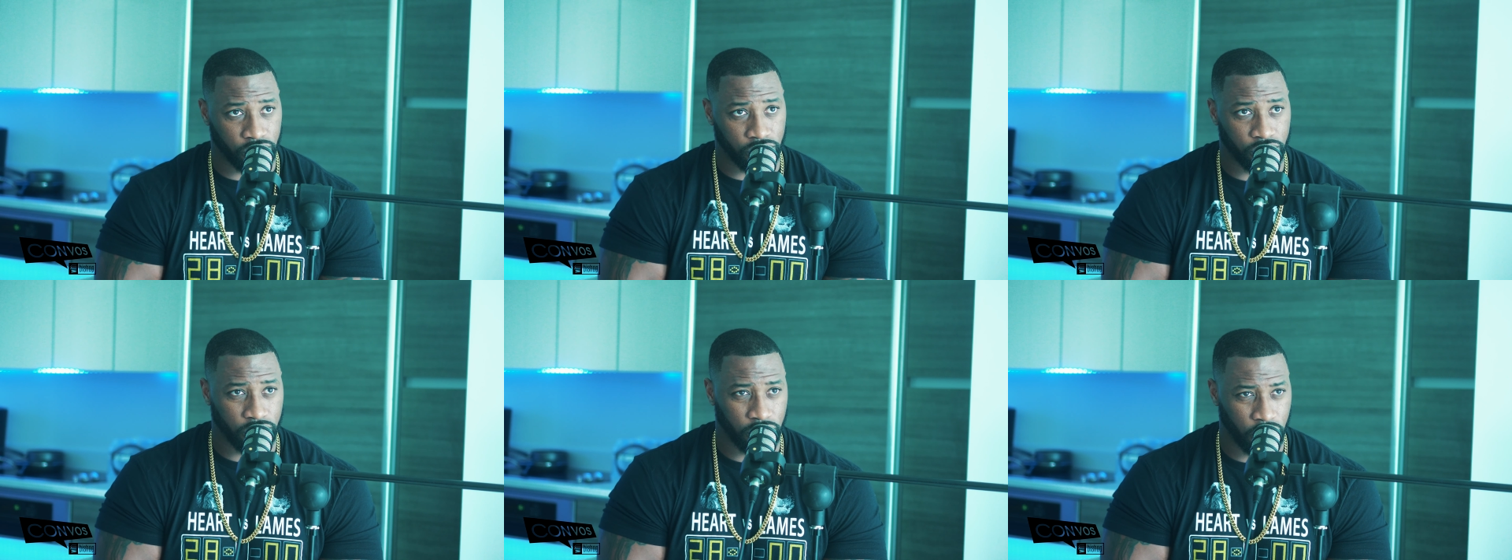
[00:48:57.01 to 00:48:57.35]

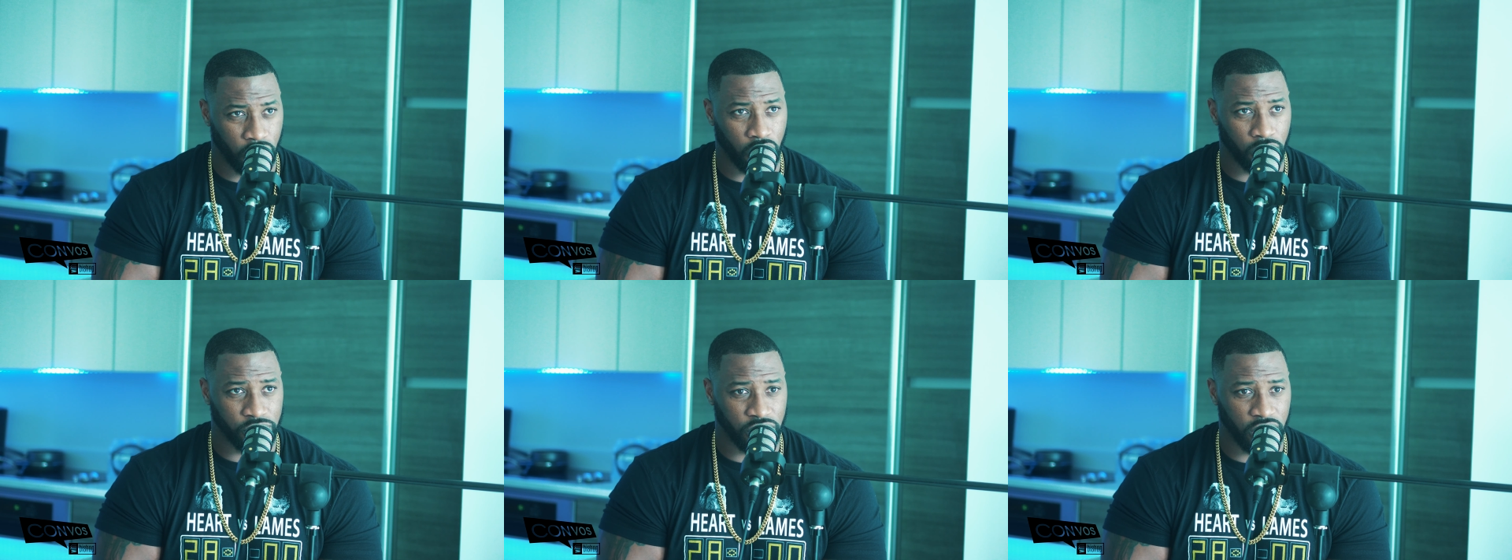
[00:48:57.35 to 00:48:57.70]
You not, know
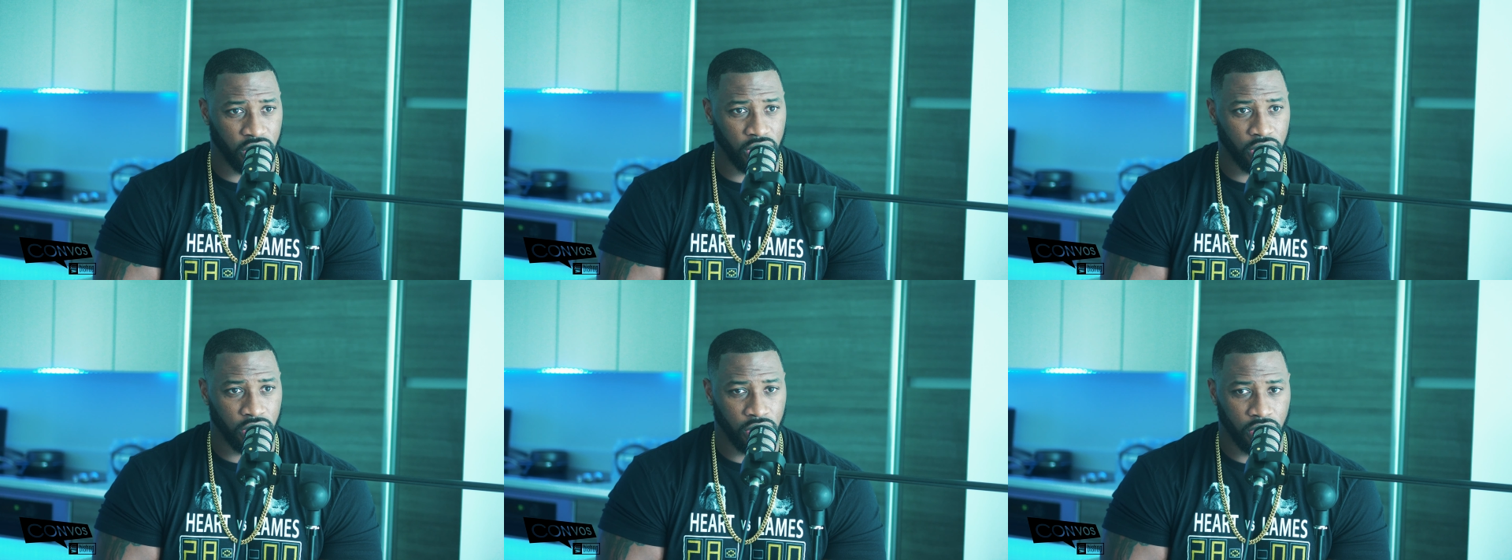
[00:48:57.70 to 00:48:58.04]
what I'm
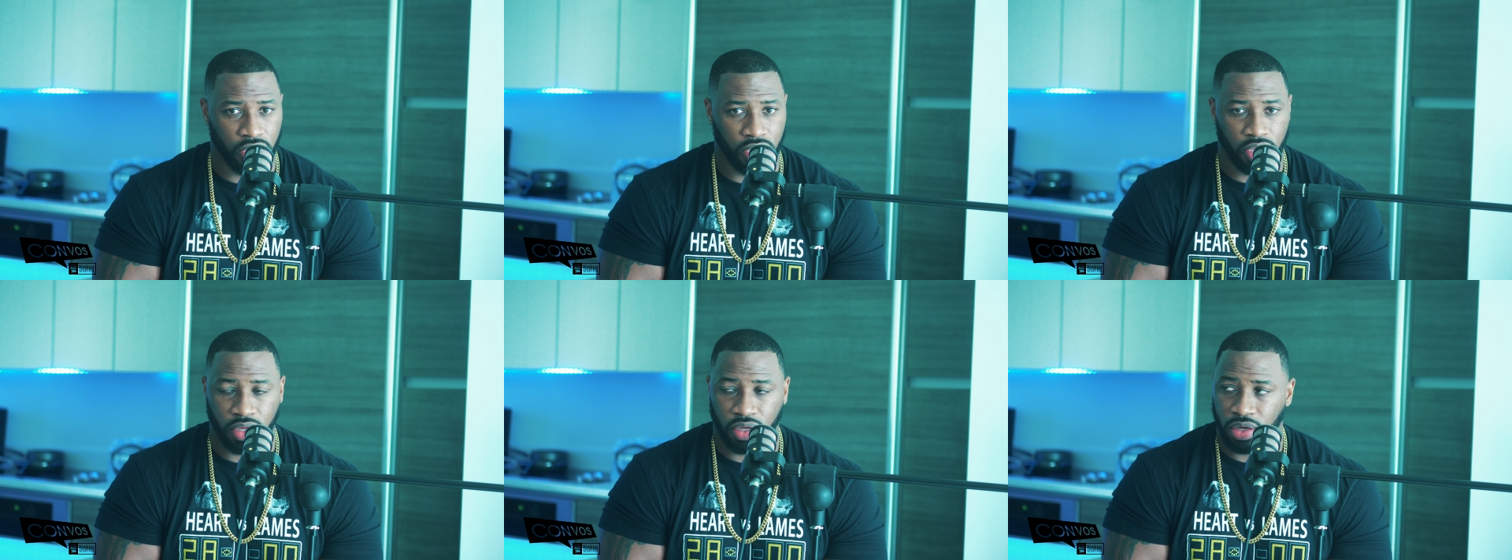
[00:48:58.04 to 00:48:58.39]
saying? It's
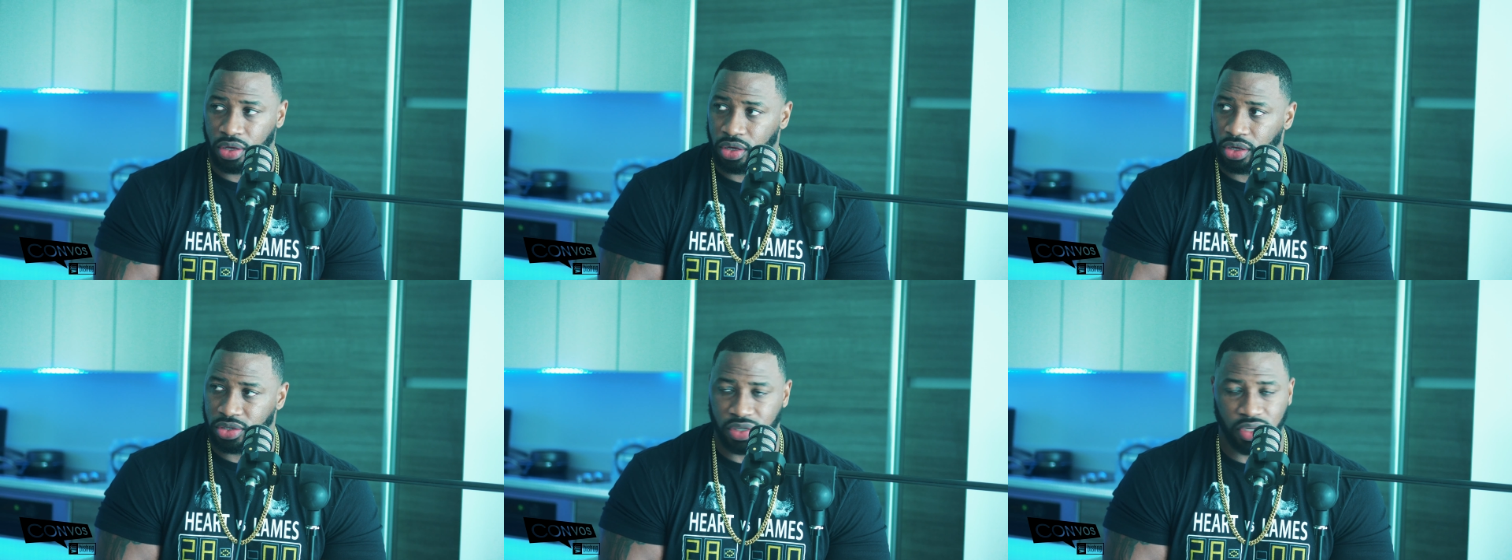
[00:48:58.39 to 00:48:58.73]
not.
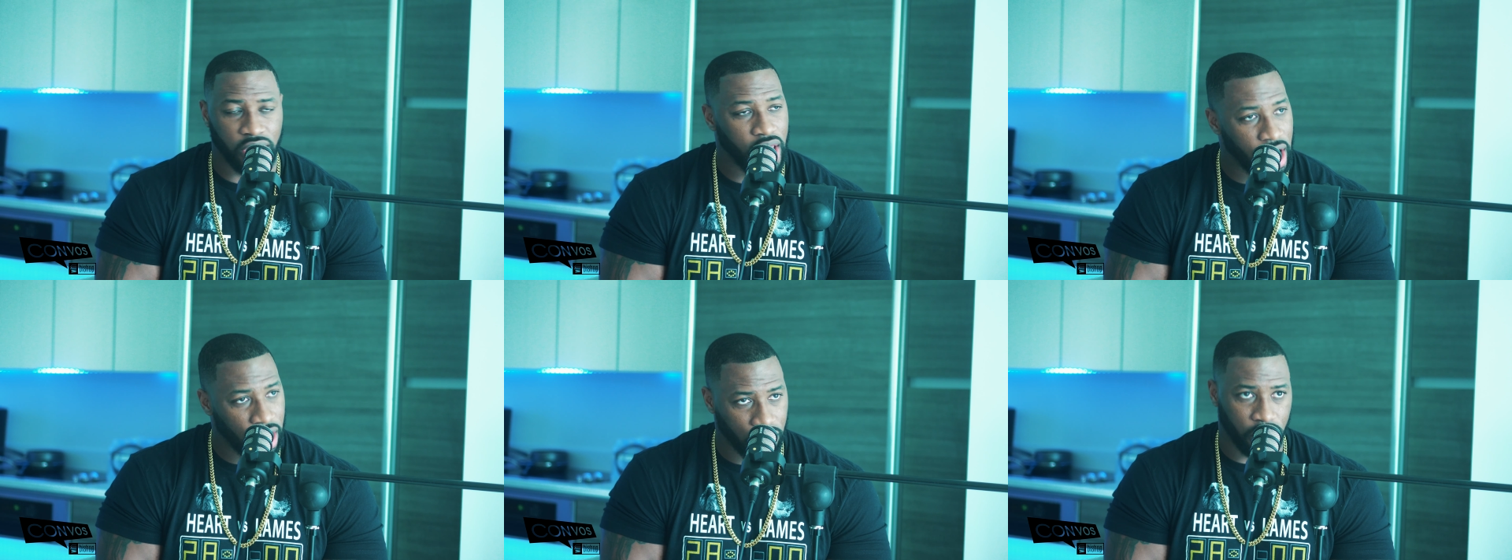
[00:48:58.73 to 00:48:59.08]
It's, not,
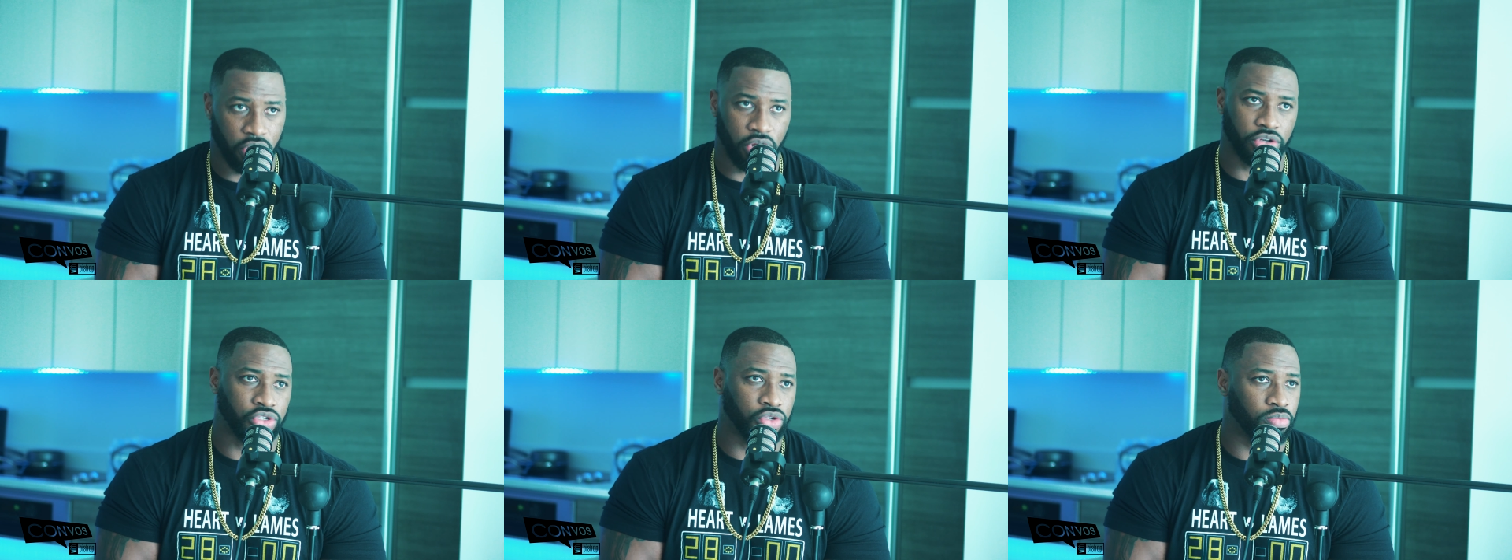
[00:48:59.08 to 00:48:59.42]
gonna
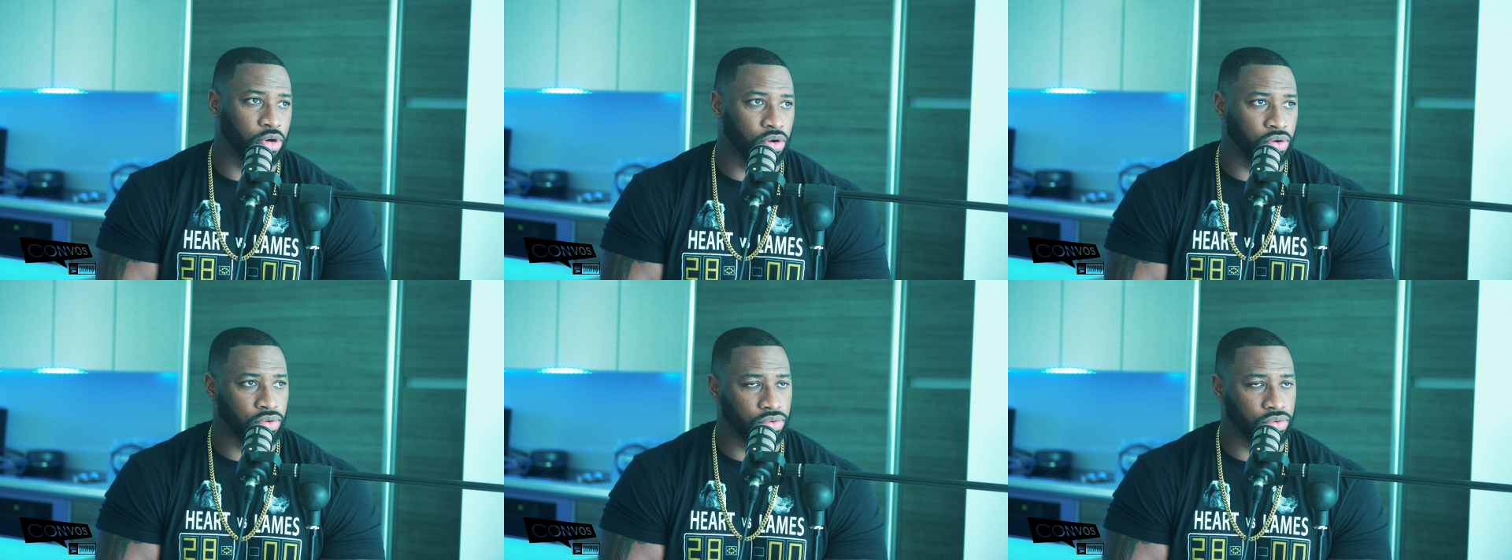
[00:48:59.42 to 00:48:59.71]
hurt you, bro.